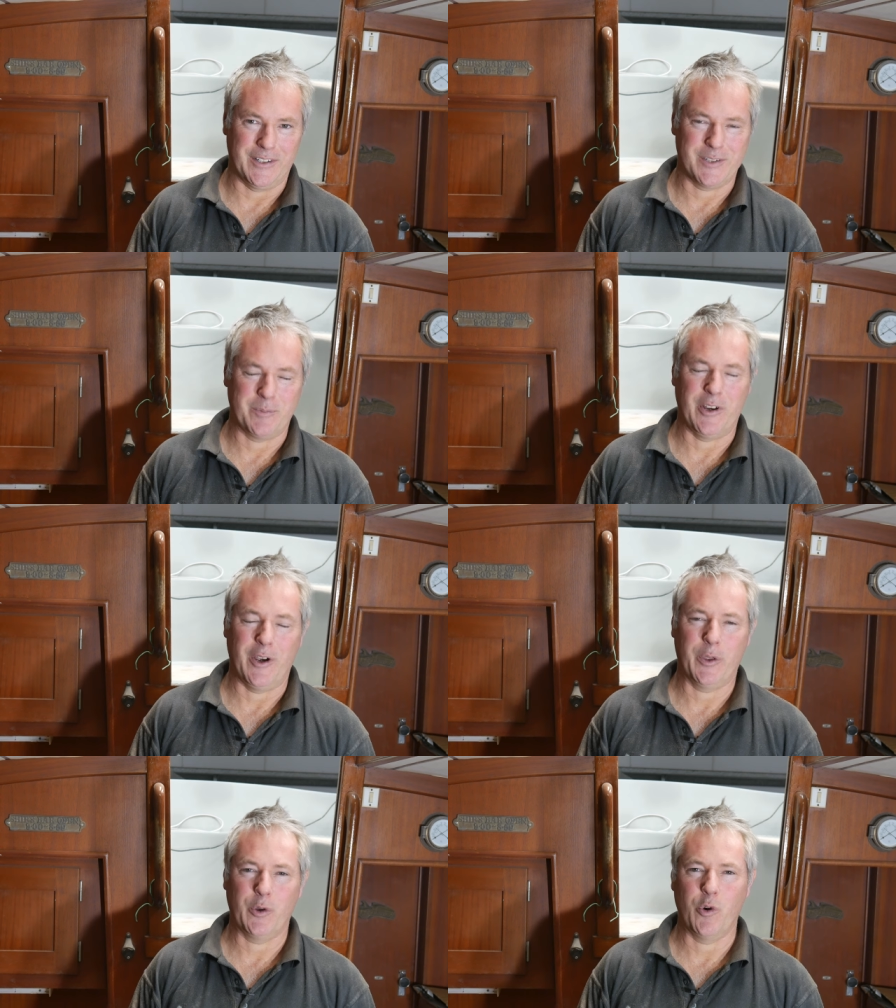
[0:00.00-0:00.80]
this, but
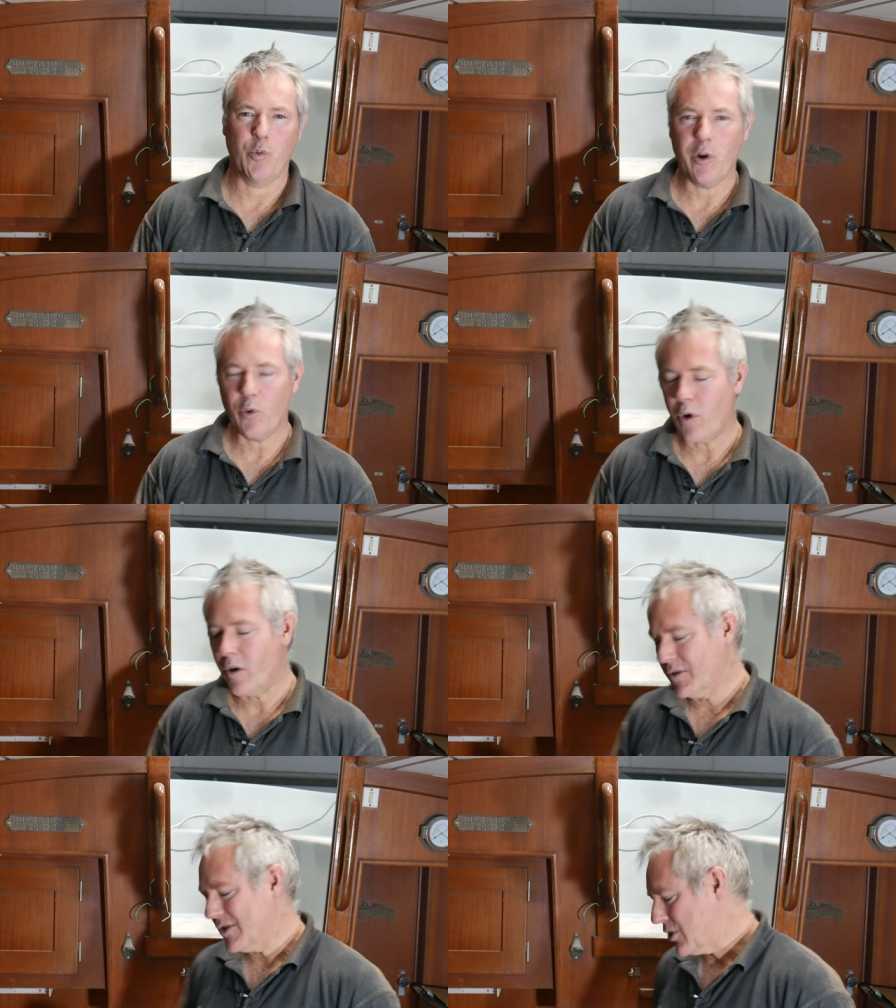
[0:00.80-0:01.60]
I thought, well,
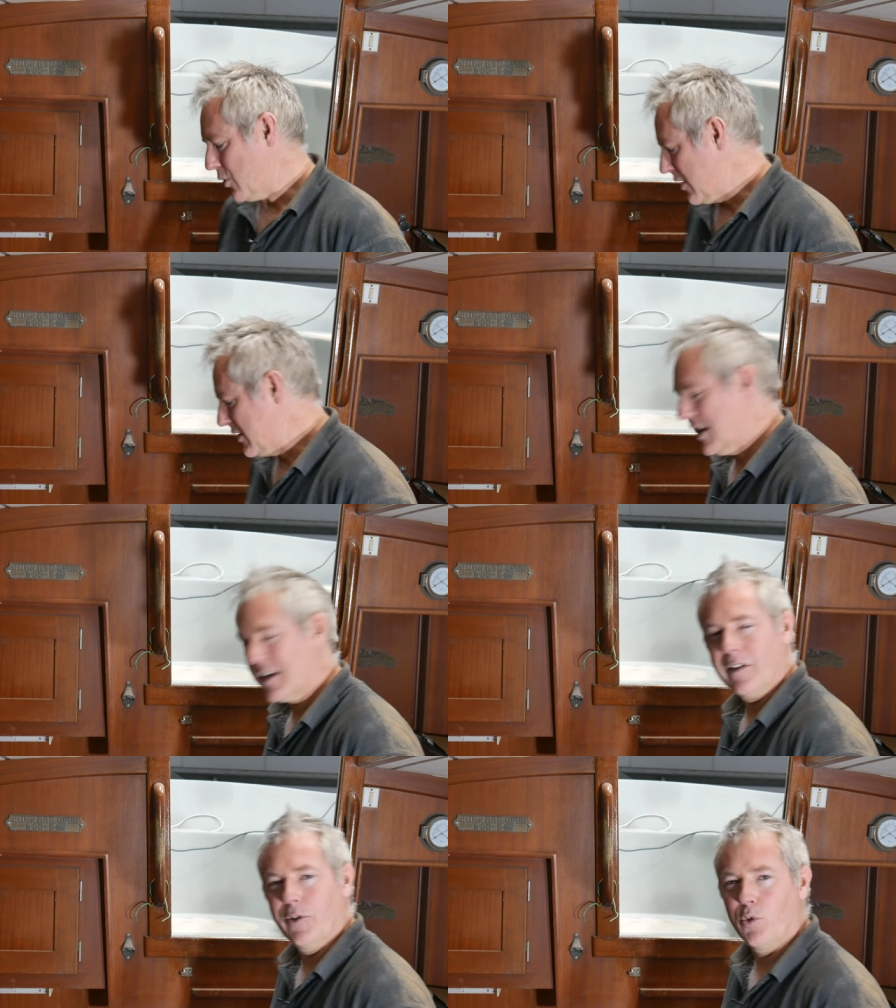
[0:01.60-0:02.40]
I'll just try and
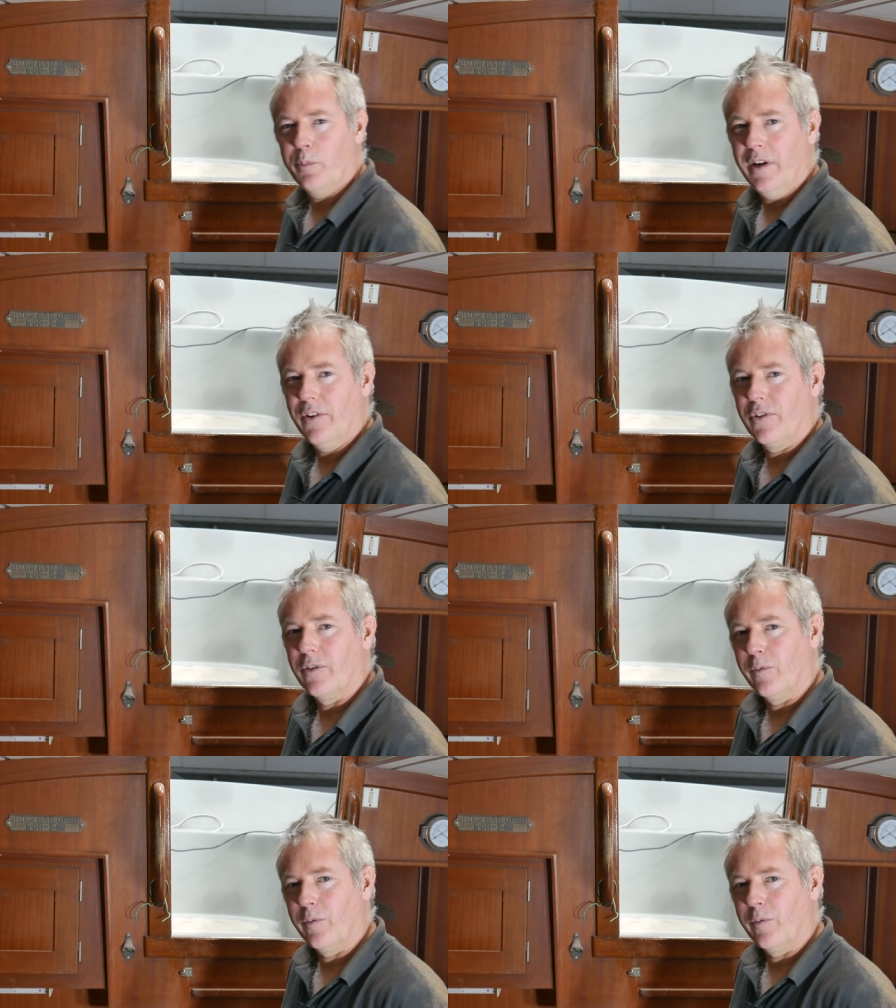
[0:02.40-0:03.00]
take a little piece of the